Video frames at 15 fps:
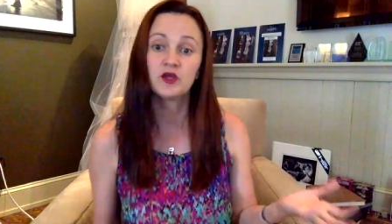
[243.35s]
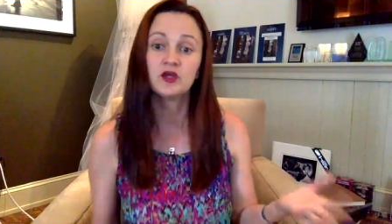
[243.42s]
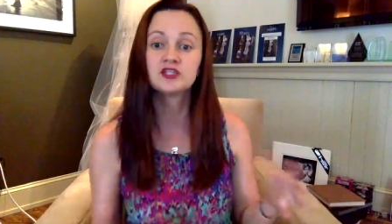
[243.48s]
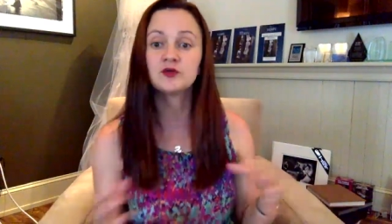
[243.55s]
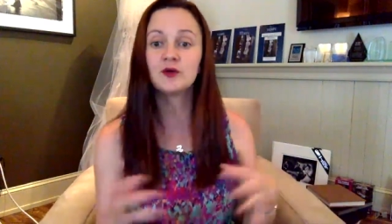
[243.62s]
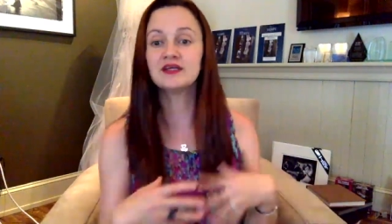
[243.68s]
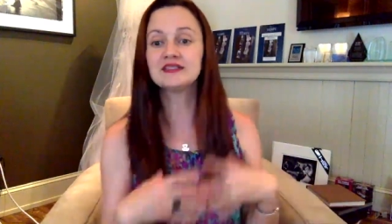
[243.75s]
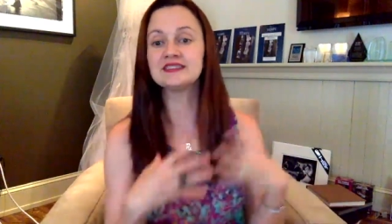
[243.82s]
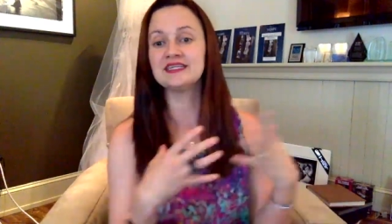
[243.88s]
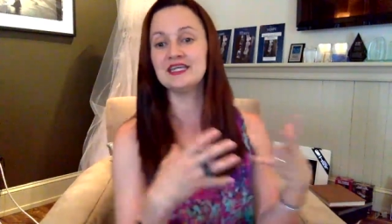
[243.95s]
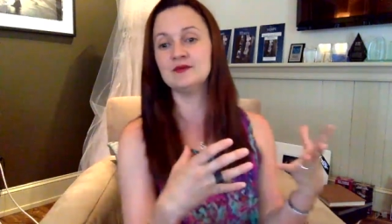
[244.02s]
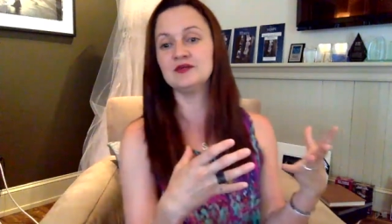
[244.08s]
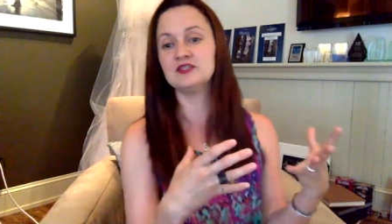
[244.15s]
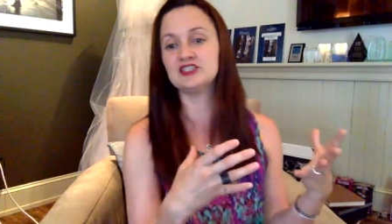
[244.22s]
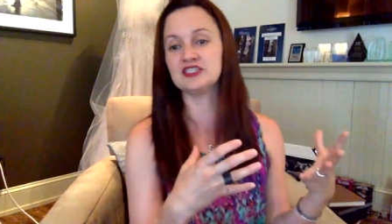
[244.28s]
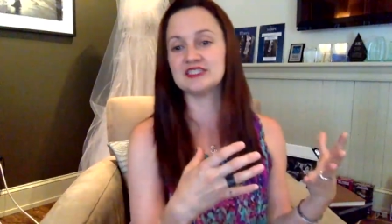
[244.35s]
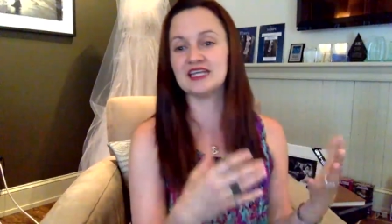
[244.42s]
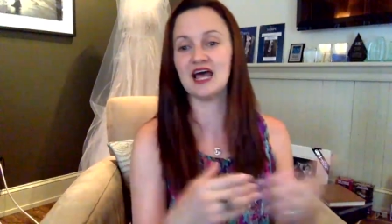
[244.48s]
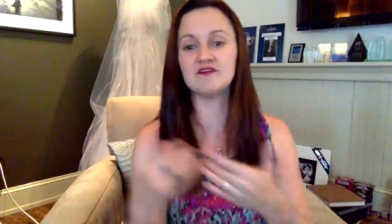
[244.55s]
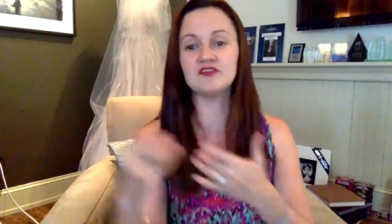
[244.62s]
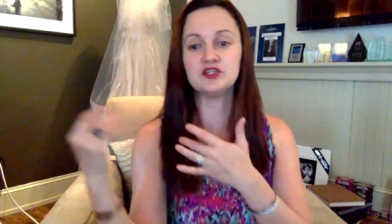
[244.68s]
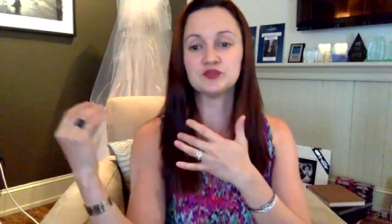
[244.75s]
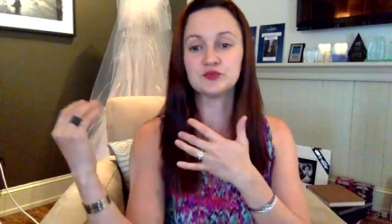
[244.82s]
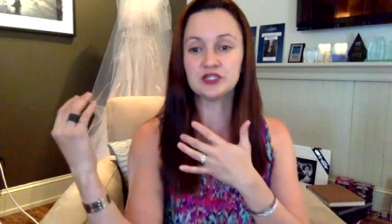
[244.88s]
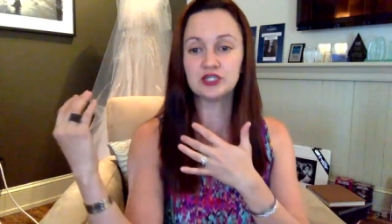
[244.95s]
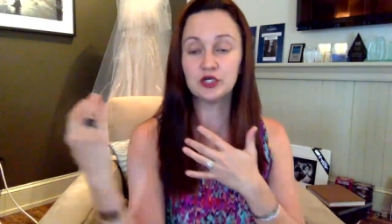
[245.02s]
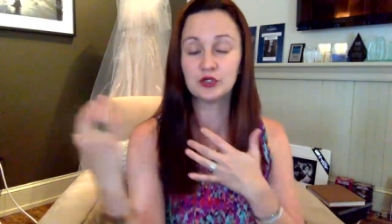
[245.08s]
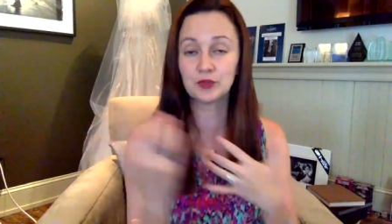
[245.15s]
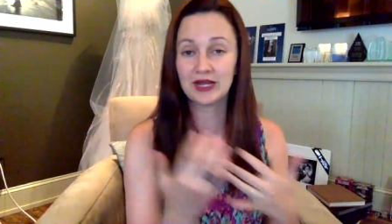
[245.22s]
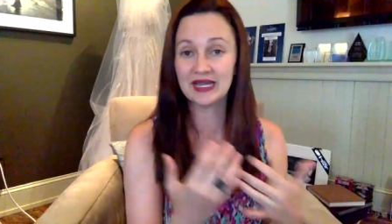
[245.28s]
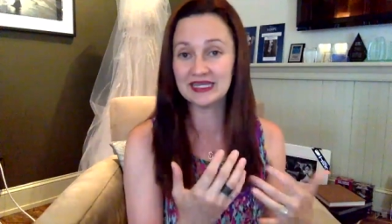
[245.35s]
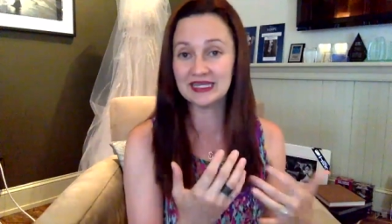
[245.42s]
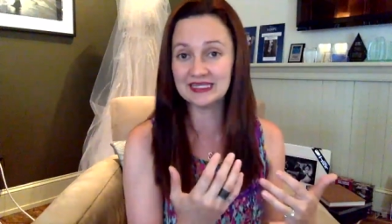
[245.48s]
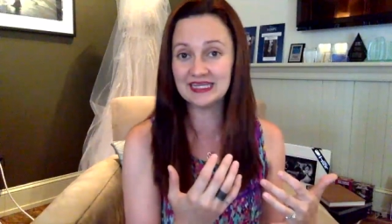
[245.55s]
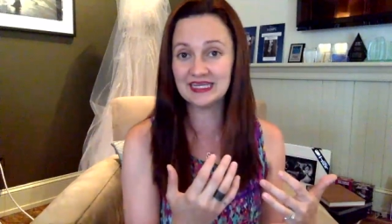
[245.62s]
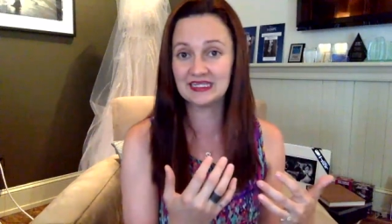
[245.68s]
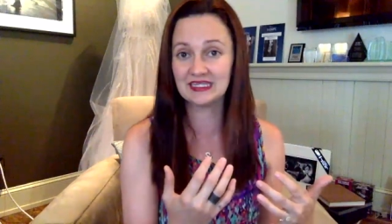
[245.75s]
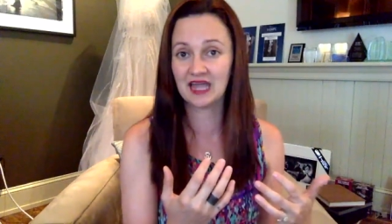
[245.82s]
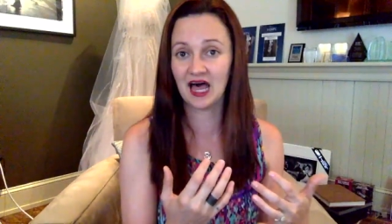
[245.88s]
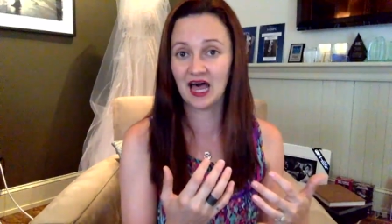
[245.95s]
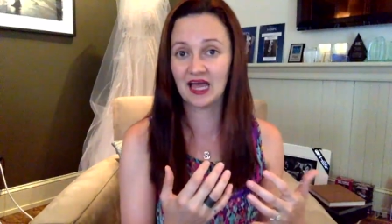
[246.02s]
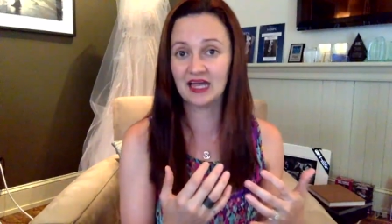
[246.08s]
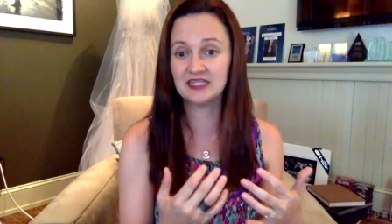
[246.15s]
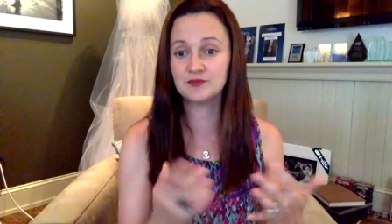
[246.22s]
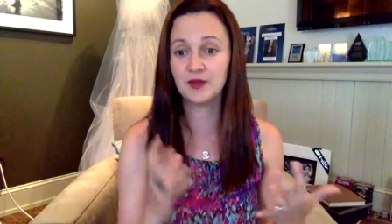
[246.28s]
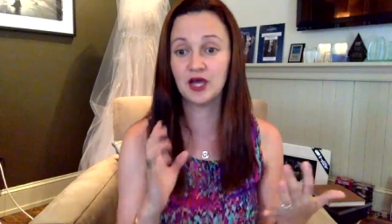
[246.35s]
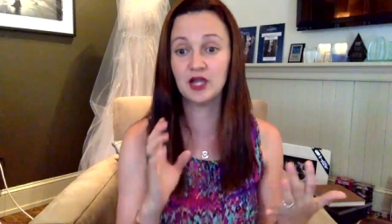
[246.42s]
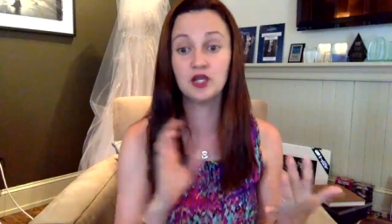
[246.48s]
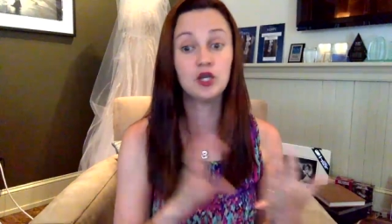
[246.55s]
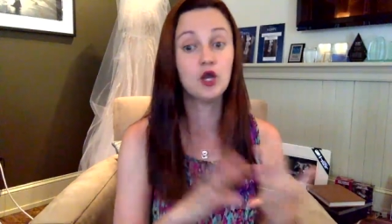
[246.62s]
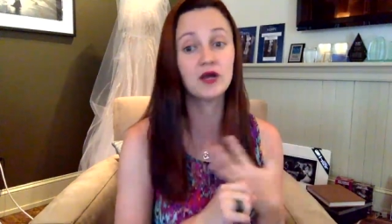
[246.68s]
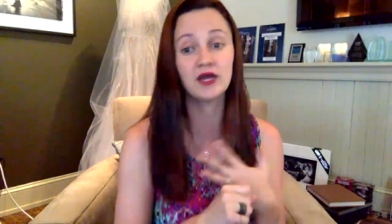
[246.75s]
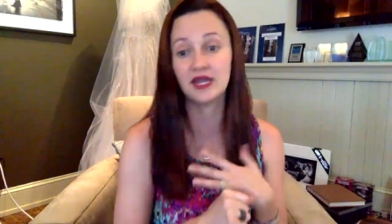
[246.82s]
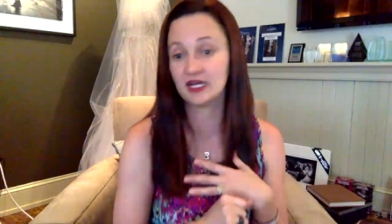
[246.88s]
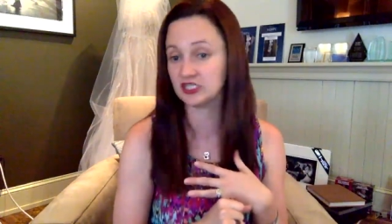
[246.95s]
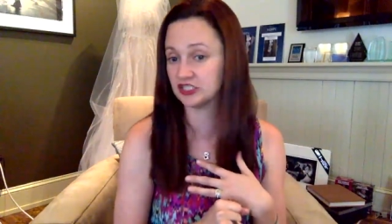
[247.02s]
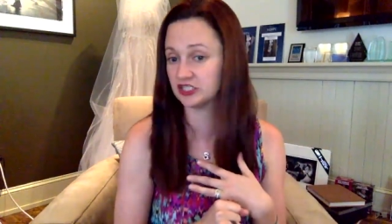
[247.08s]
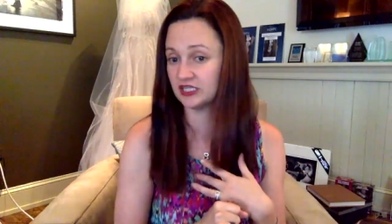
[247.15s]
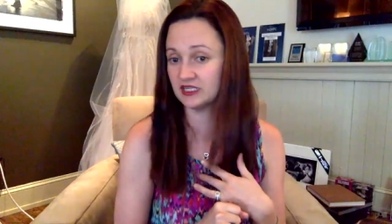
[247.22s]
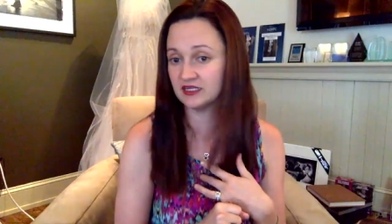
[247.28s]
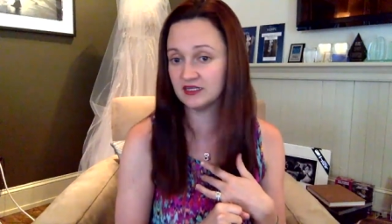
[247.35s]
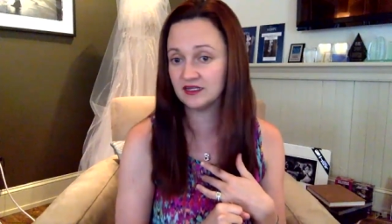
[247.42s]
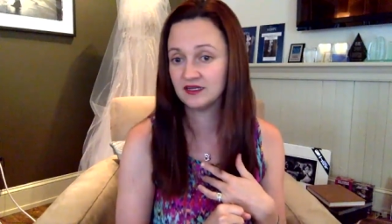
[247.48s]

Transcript: So I'll see images that have these really great leading lines, but no connection